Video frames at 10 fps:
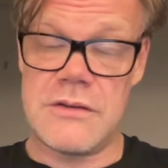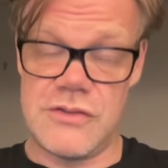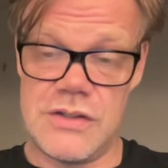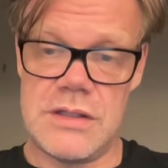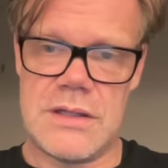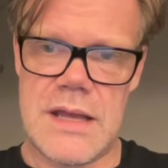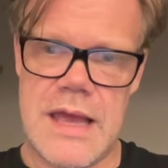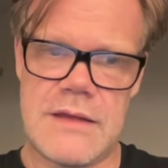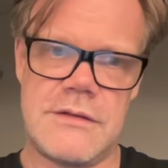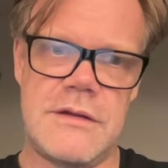sheet,
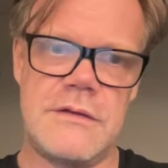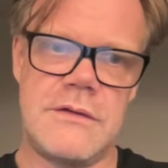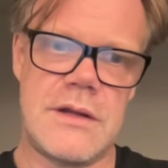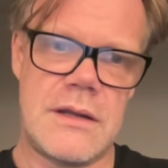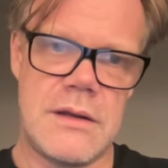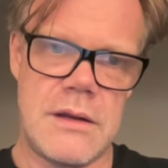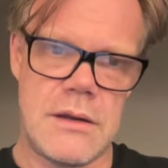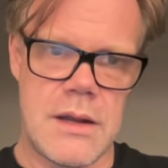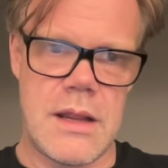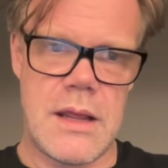assets
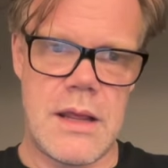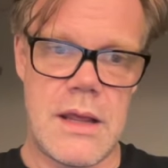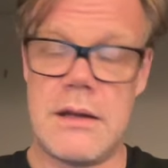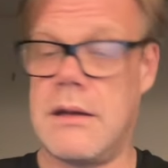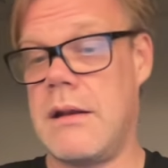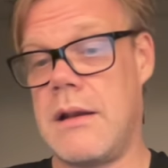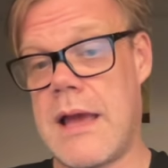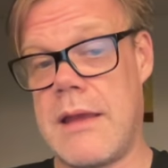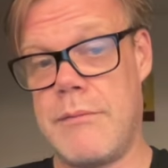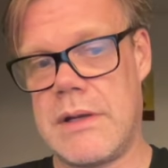and
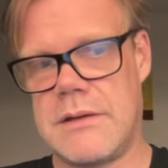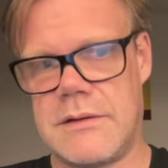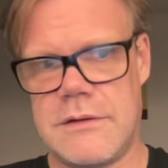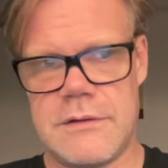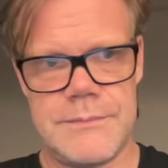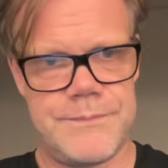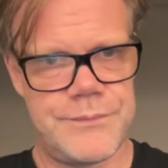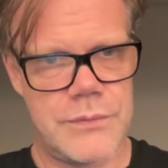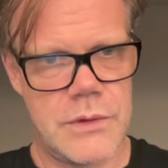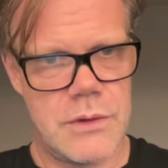liabilities.
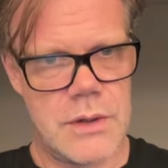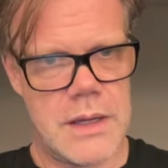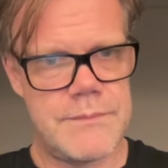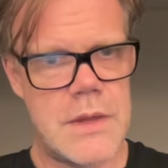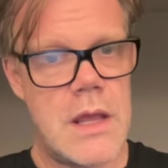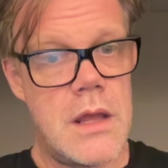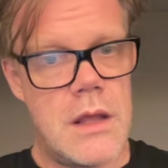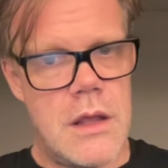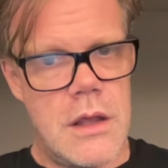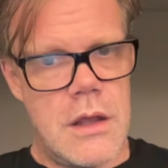Okay,
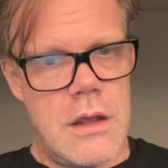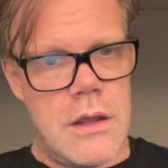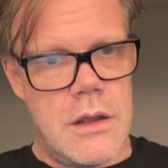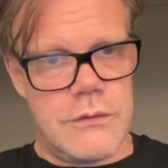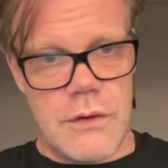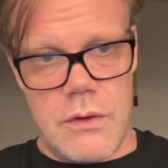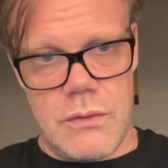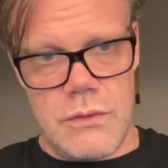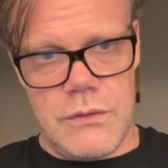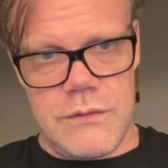so
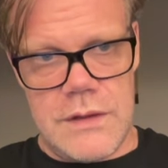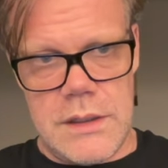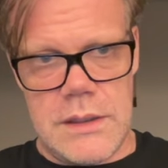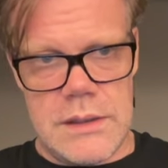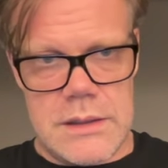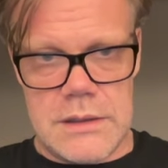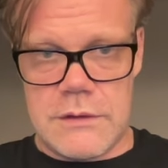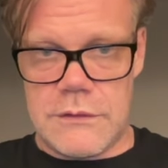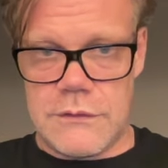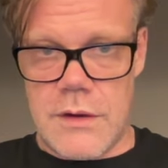you see that the
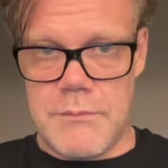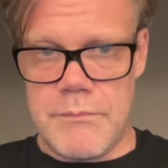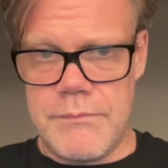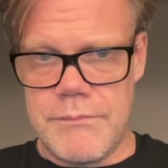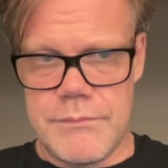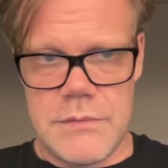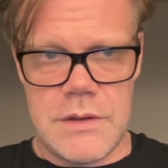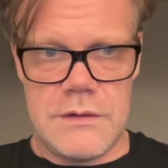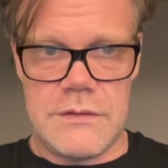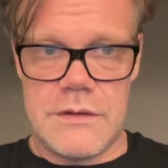sum
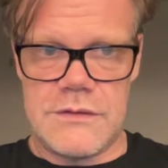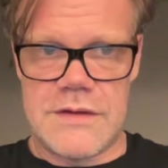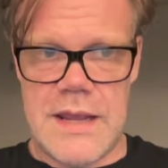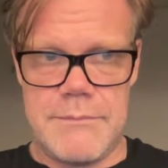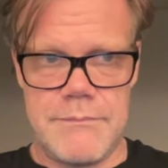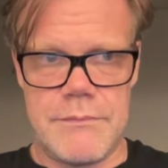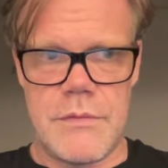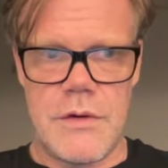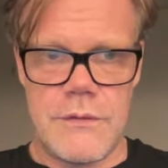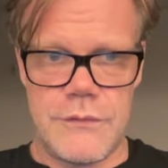is the same of